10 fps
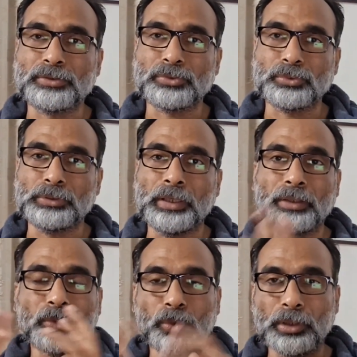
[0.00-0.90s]
So then
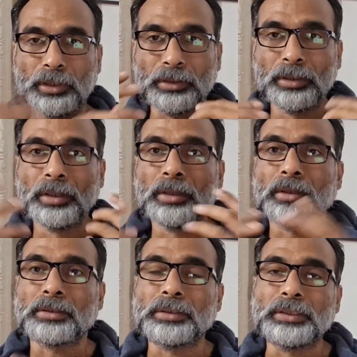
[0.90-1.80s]
only
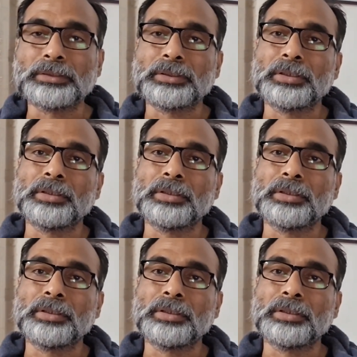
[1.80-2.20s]
this